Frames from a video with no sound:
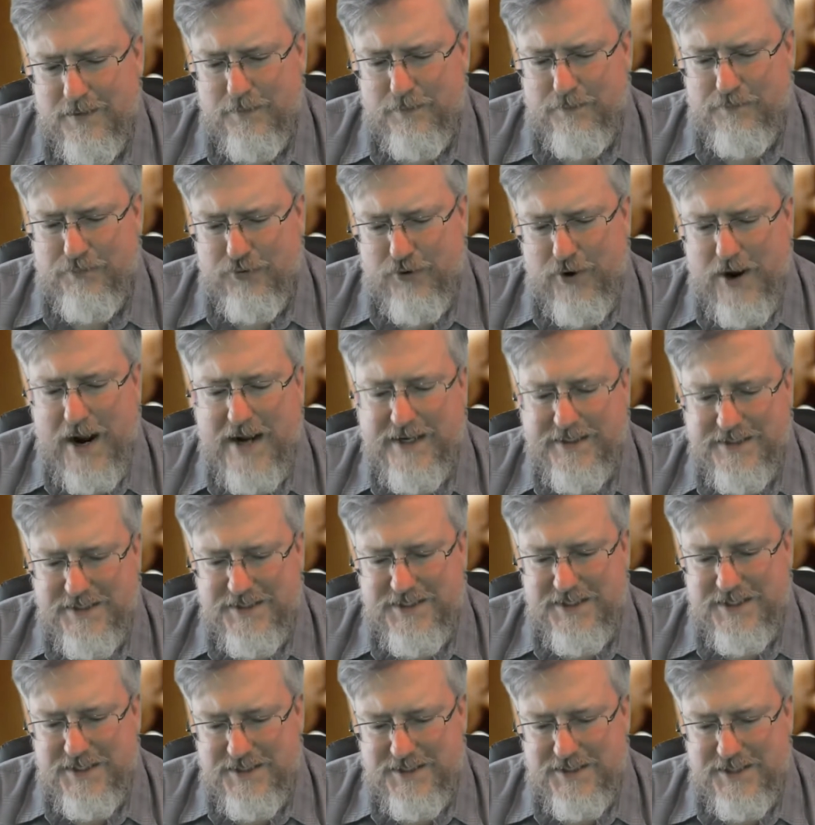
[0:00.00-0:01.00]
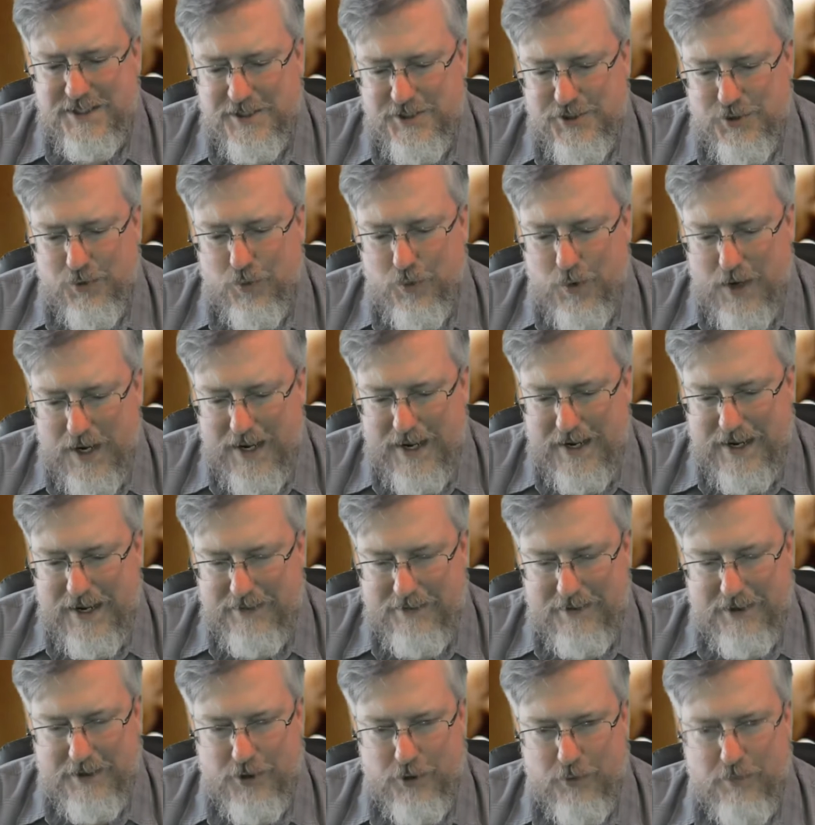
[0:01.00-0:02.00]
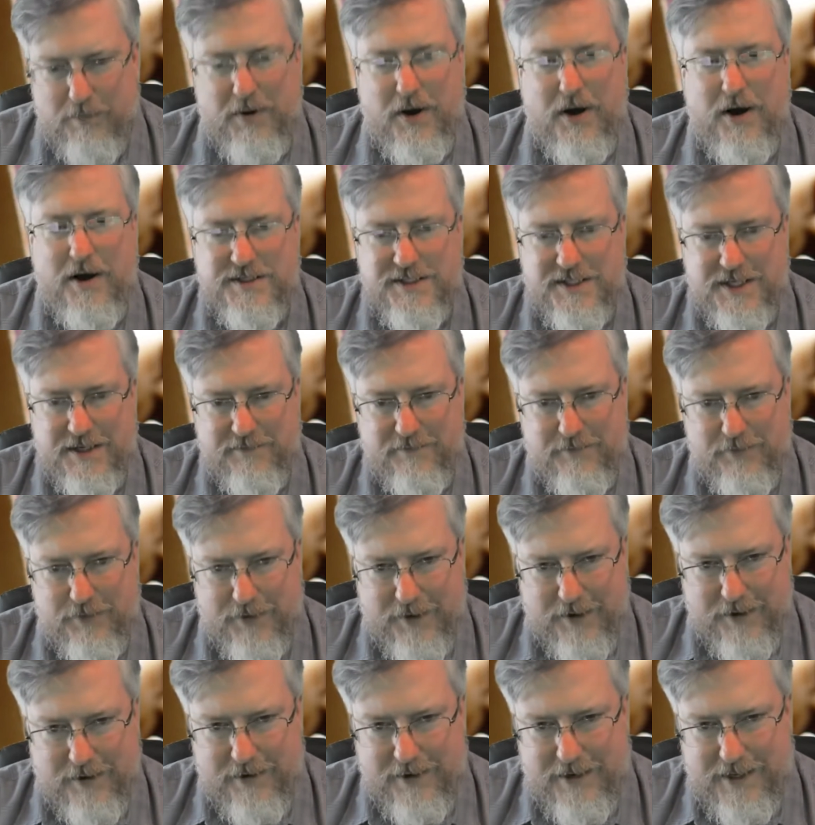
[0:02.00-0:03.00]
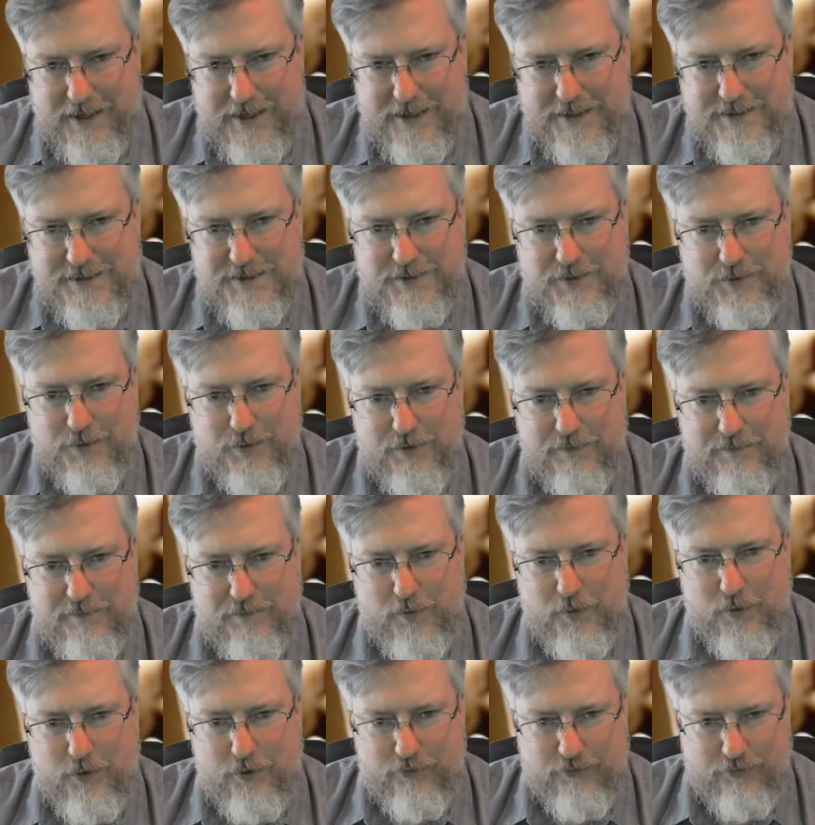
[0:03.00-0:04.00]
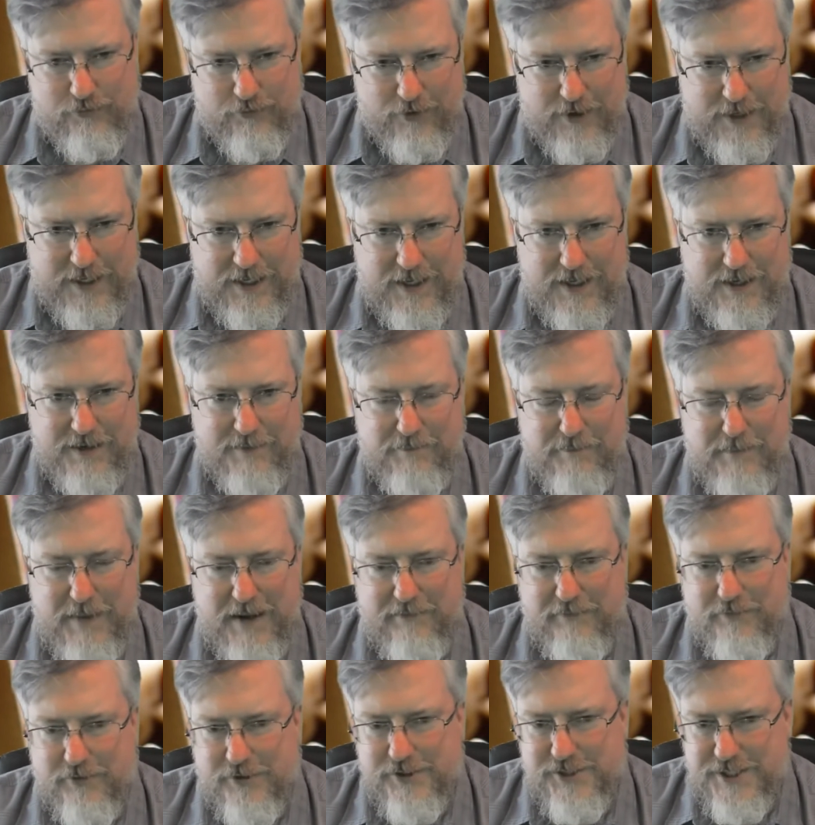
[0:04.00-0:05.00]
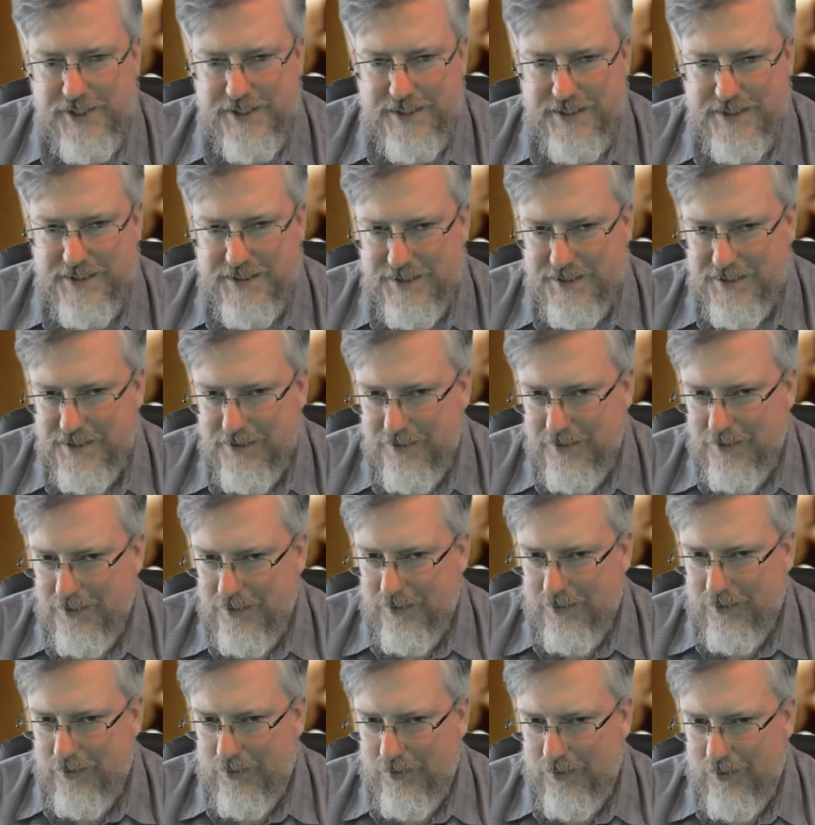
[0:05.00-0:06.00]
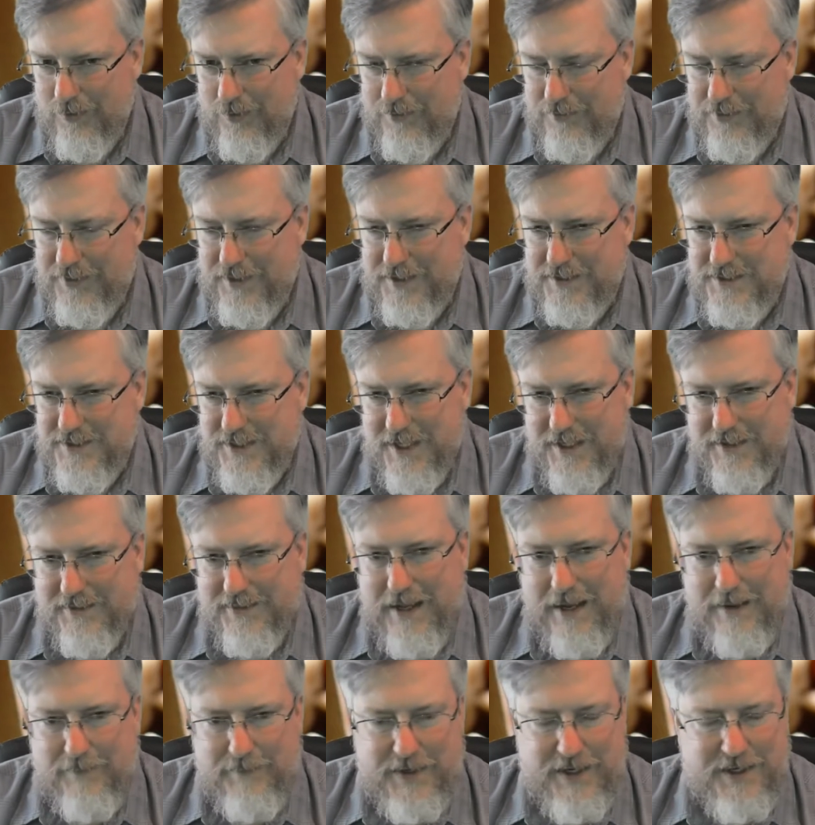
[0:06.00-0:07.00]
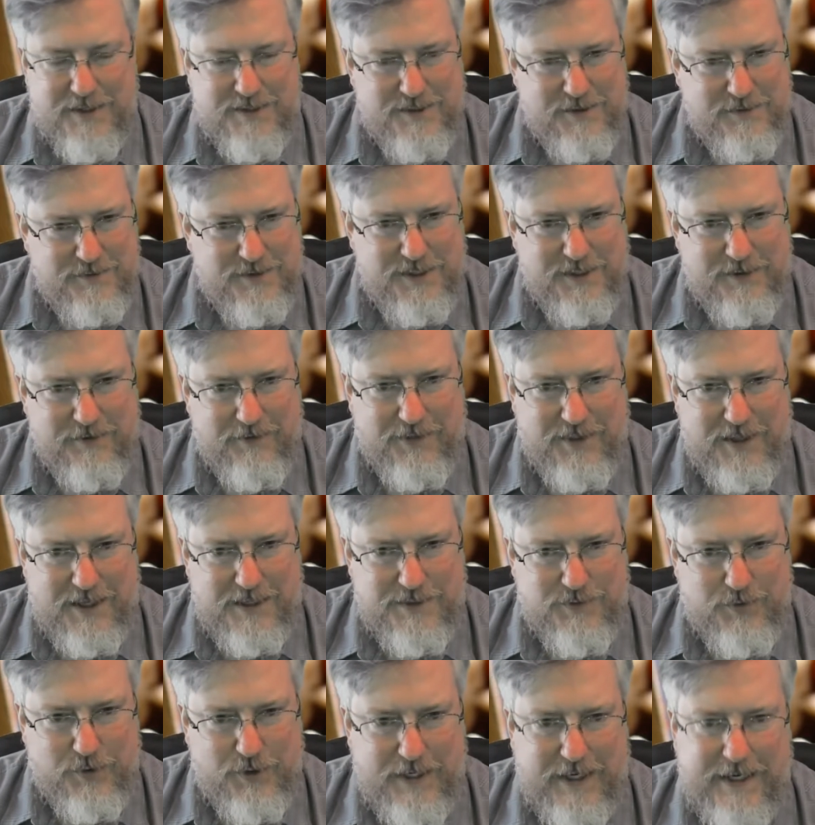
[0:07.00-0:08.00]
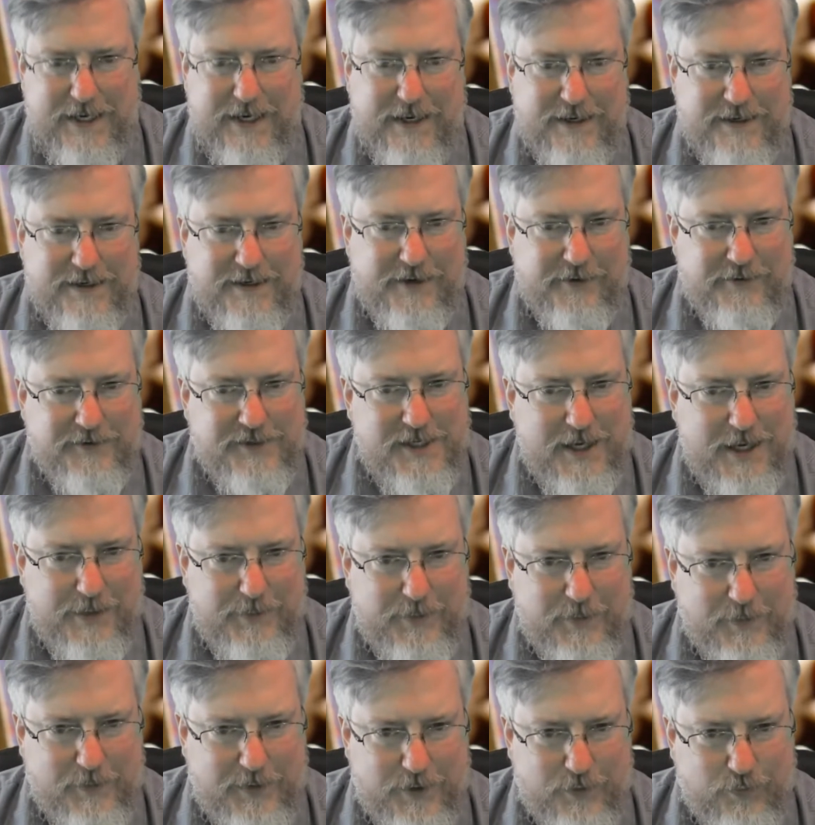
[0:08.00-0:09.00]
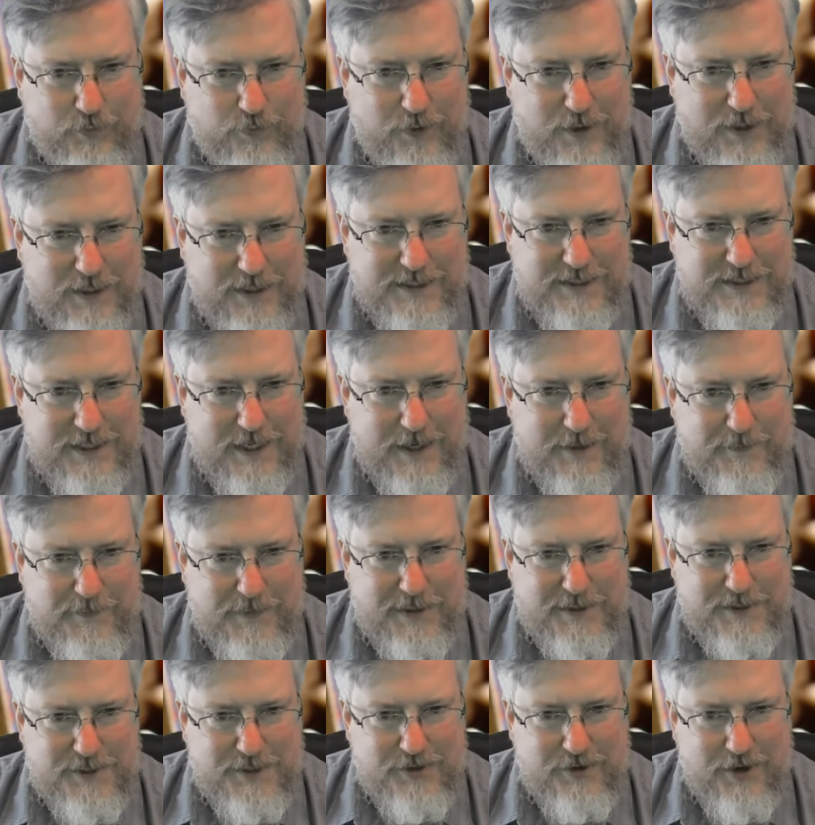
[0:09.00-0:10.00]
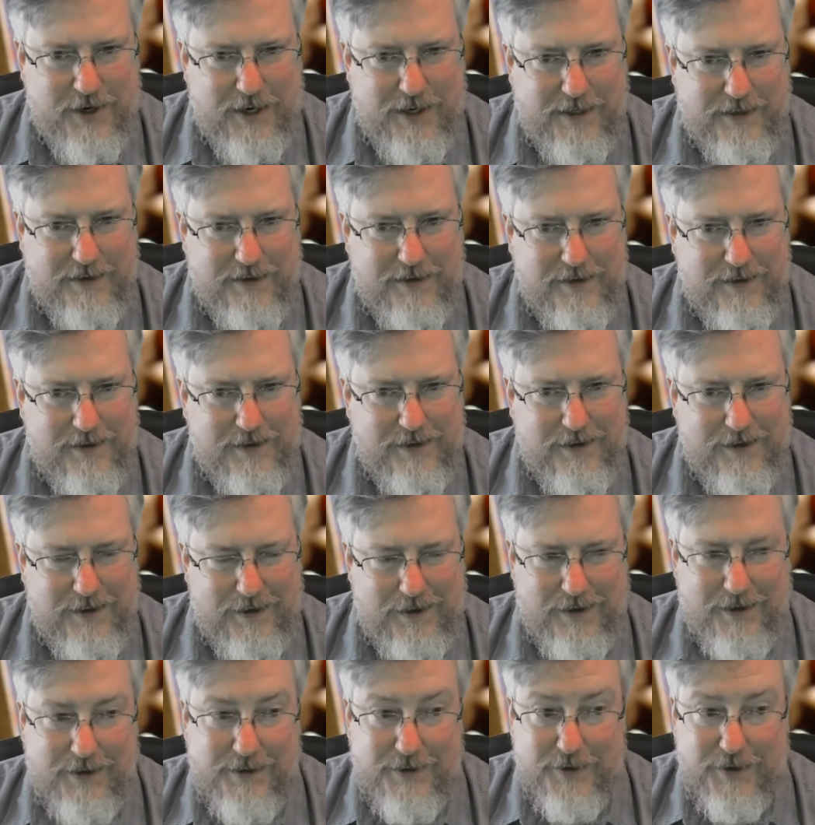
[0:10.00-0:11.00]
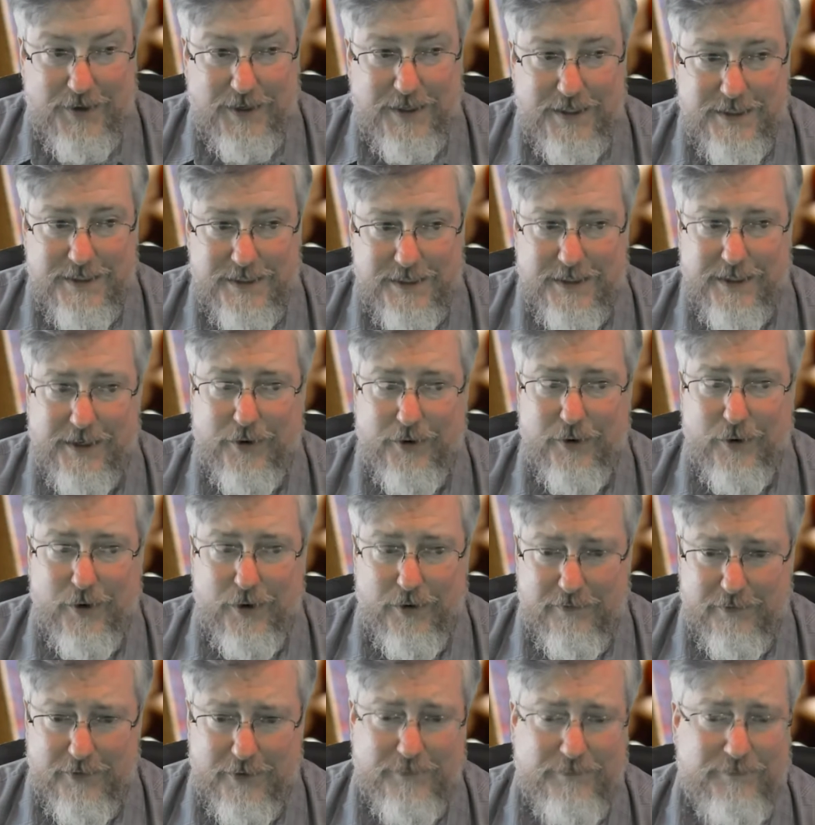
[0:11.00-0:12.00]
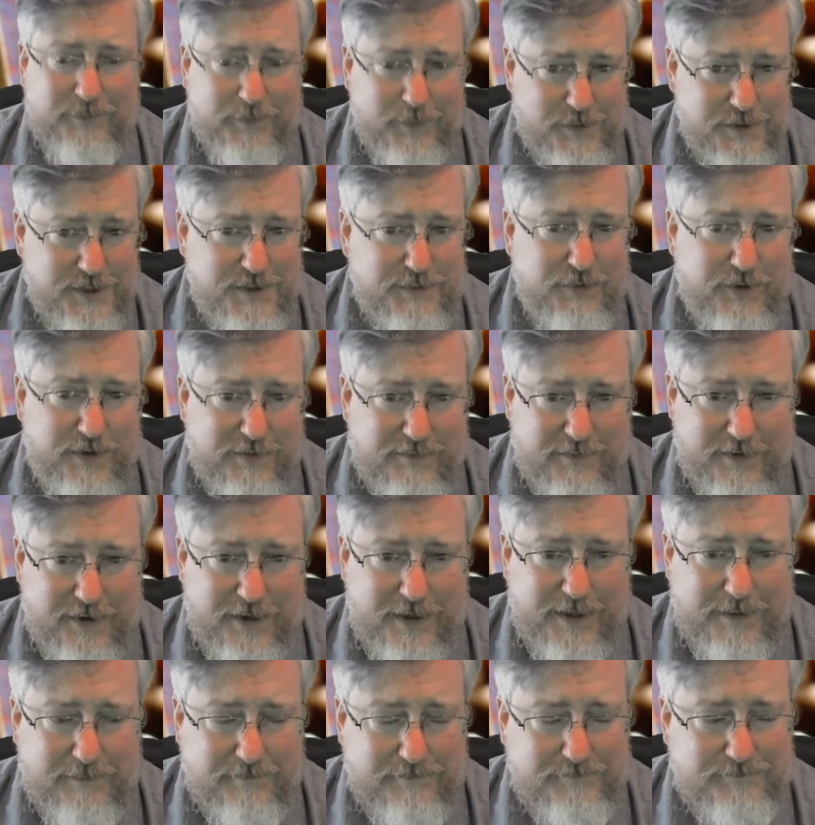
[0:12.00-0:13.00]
practice in such a way that you're pausing for the audience or for drinking beverages or things like that, because those little things will eat into your time, and when you're really time constrained, you can easily go over, which is pretty funny.